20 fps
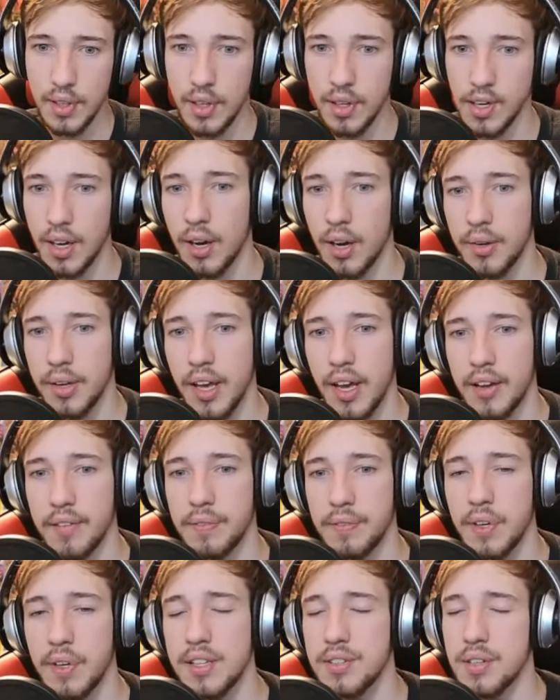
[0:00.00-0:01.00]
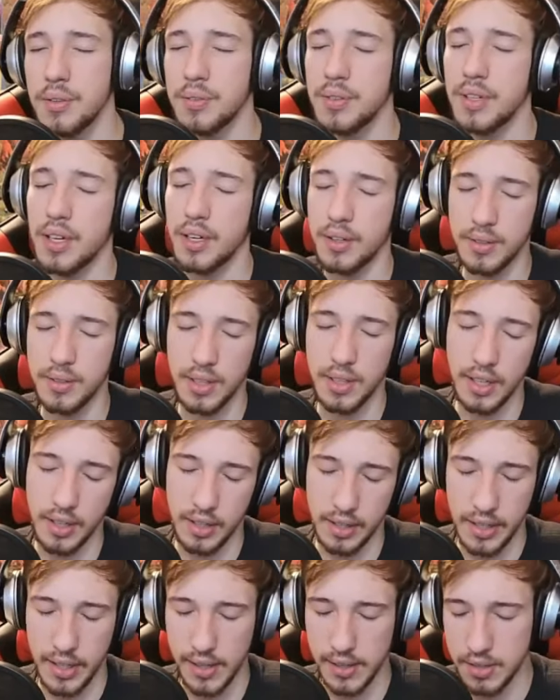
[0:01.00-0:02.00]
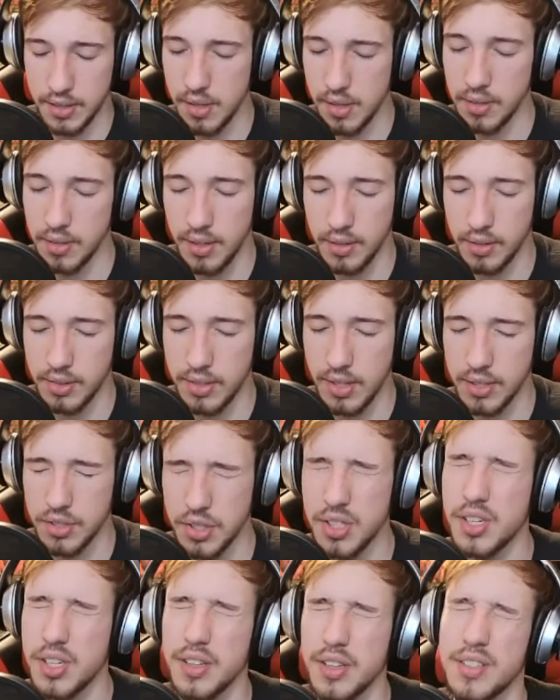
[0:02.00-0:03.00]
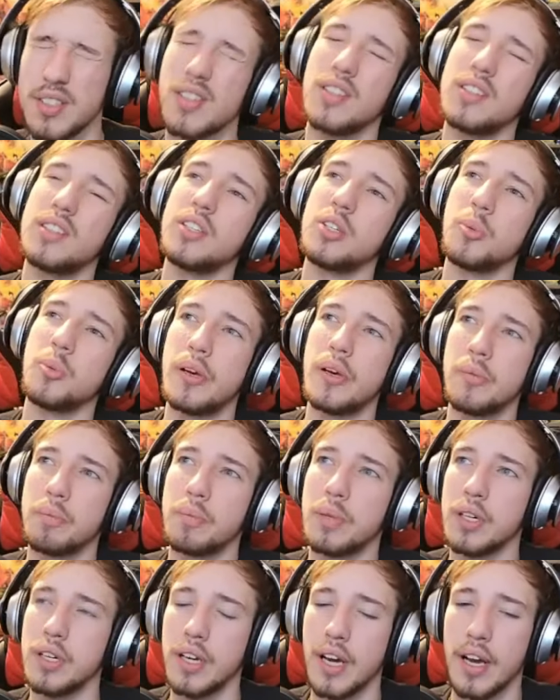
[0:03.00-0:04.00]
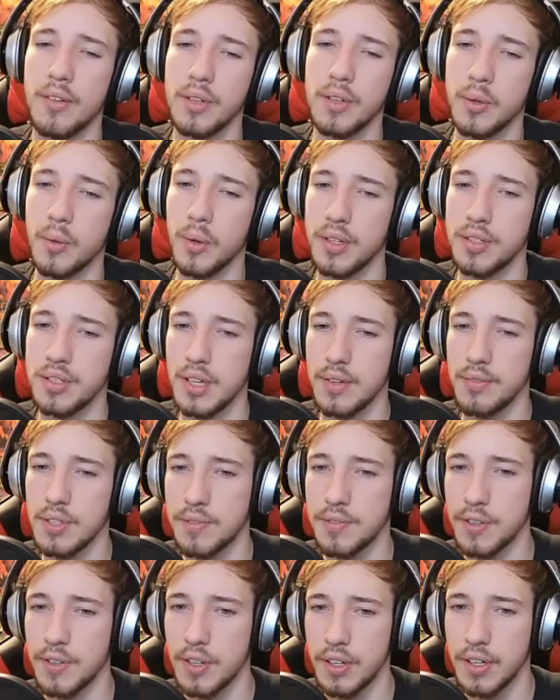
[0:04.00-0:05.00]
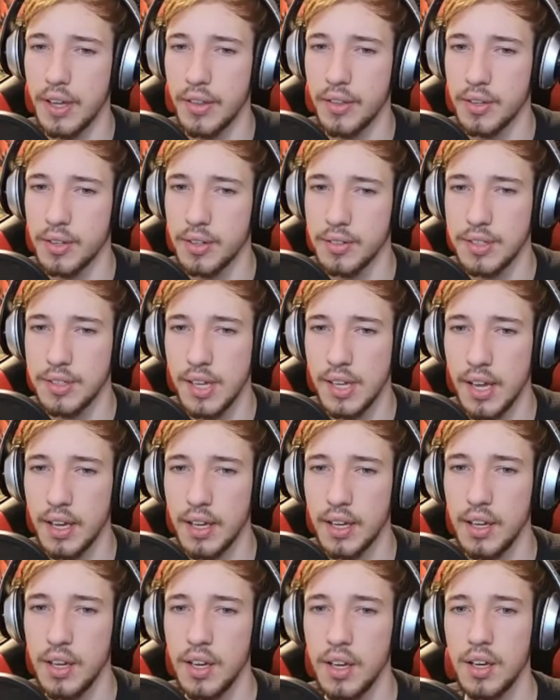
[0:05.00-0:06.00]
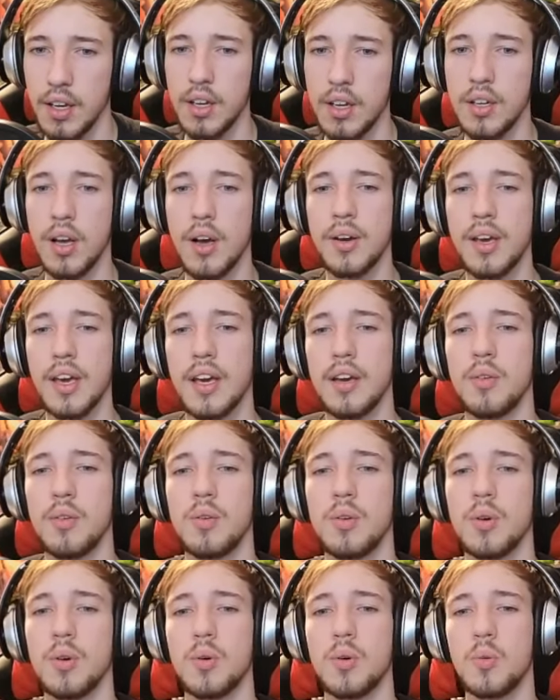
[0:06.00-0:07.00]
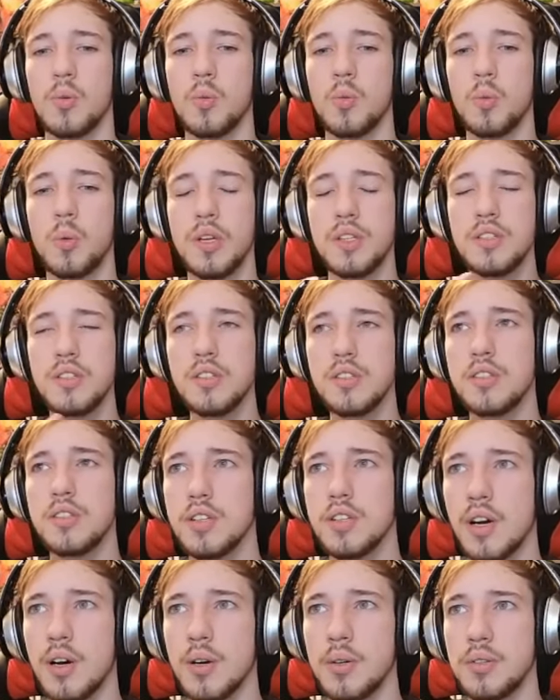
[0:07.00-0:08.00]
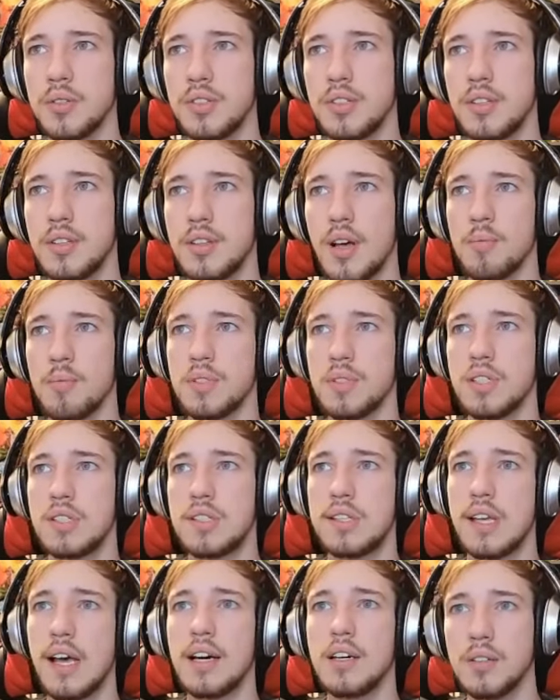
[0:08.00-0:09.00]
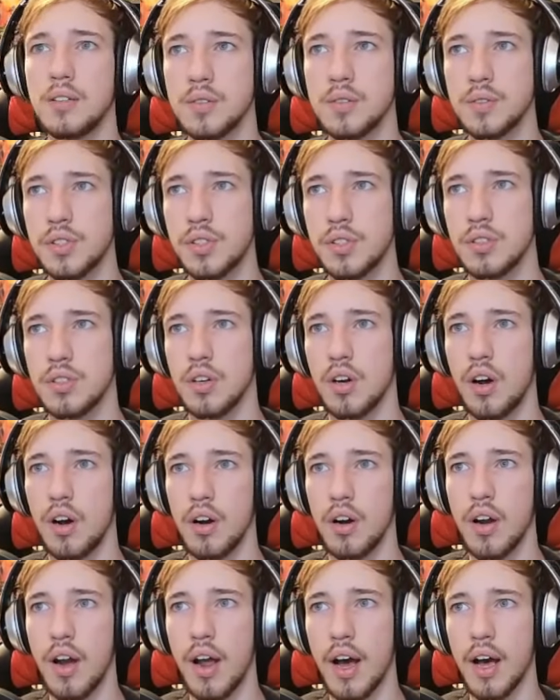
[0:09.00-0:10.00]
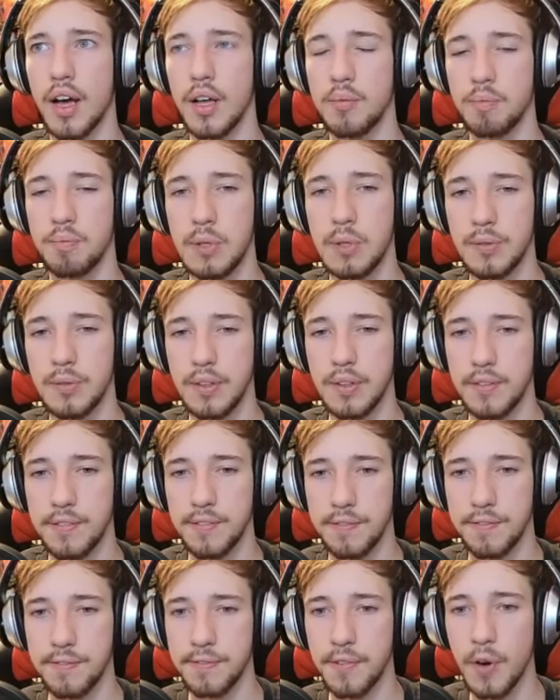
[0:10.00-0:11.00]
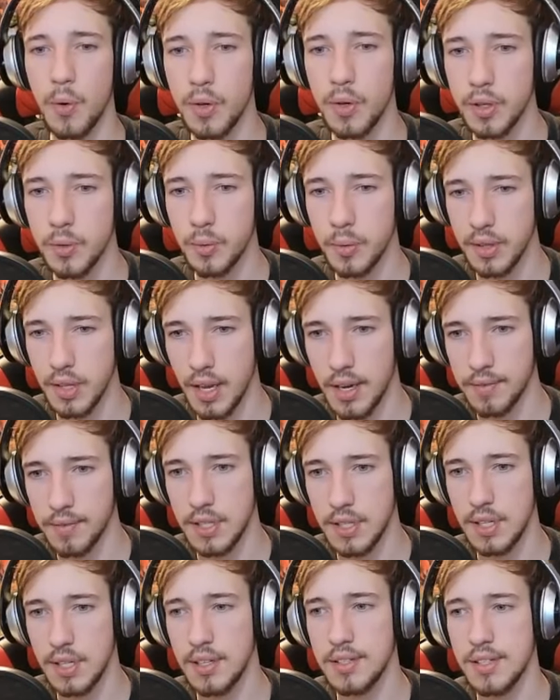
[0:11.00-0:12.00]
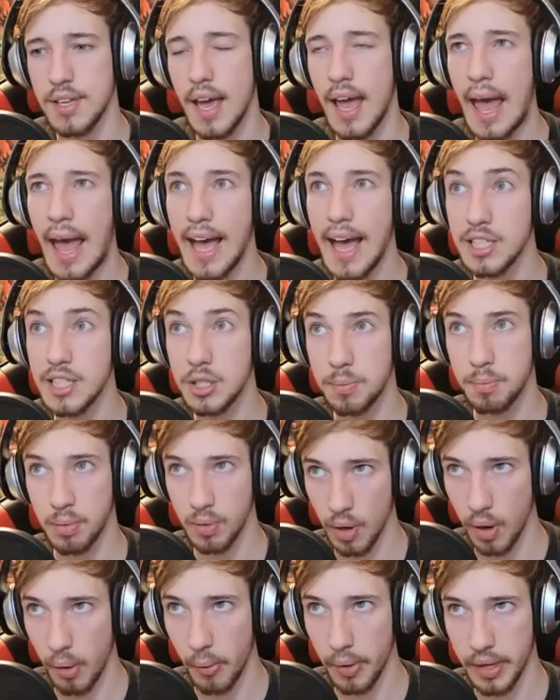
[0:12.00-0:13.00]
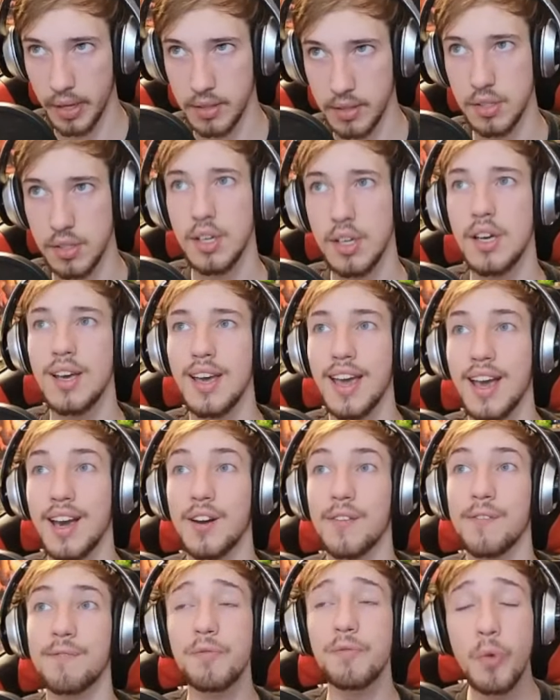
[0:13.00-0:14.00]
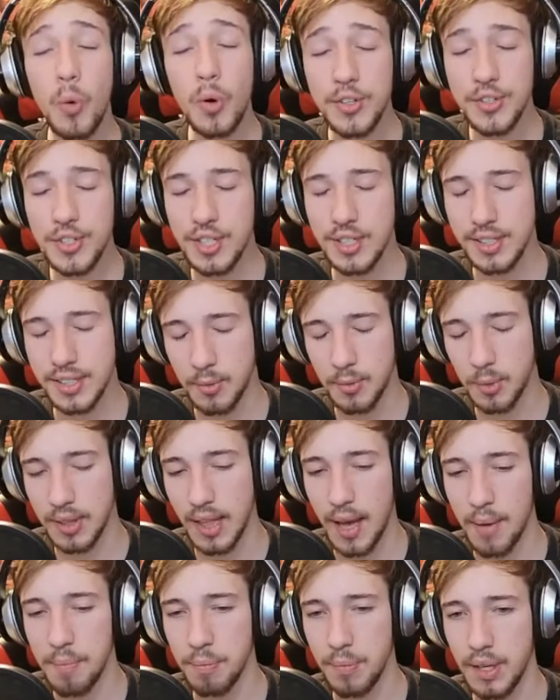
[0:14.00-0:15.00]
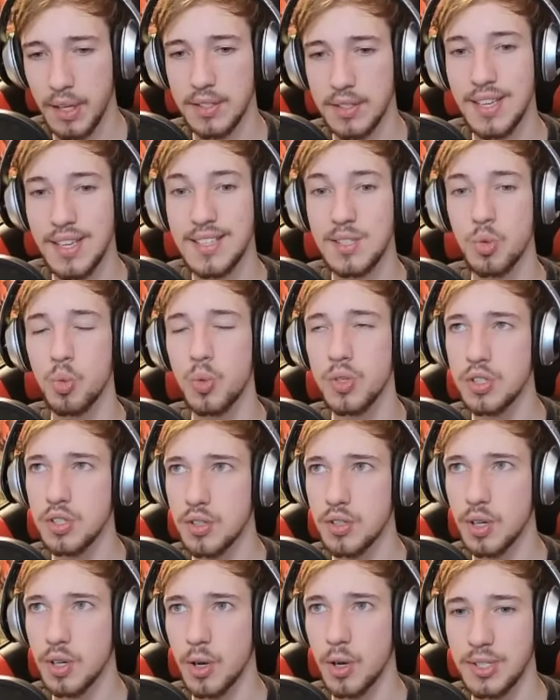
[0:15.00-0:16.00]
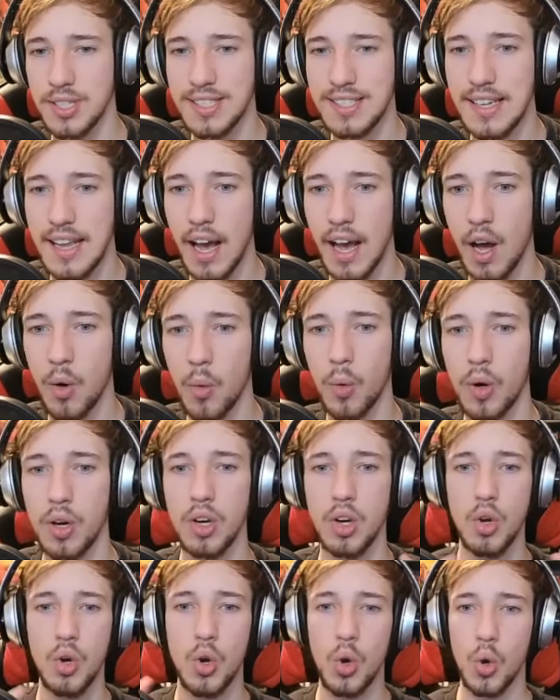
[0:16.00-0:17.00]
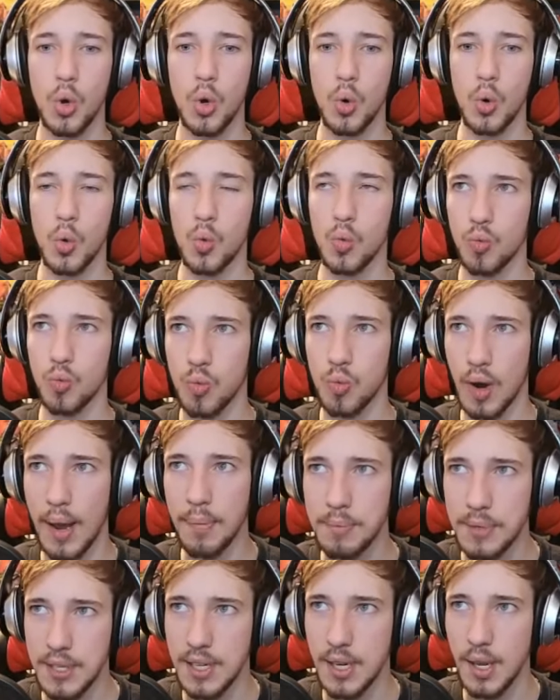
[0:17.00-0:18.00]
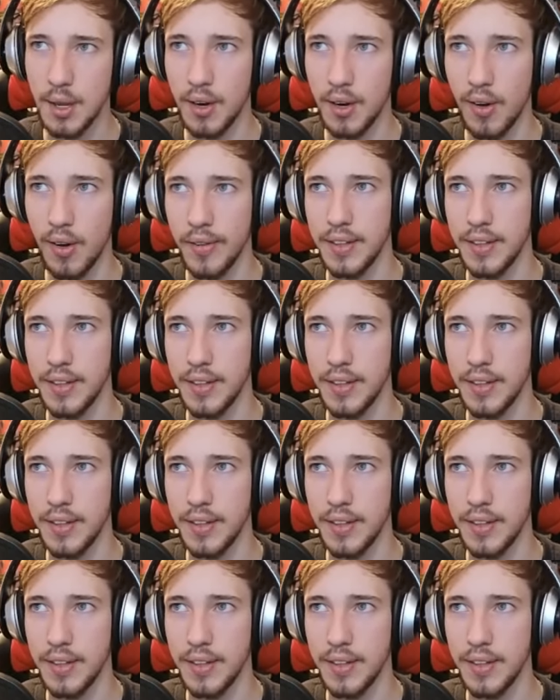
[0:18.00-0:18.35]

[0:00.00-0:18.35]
Oh yeah, if you guys don't know, all right, I guess I'll touch on this a little bit, but I really want to save this for another day. Okay, Wizards of the Coast themselves are not moving forward with NFTs. Hasbro is, and unfortunately, what that means is Wizards of the Coast is now wrapped in all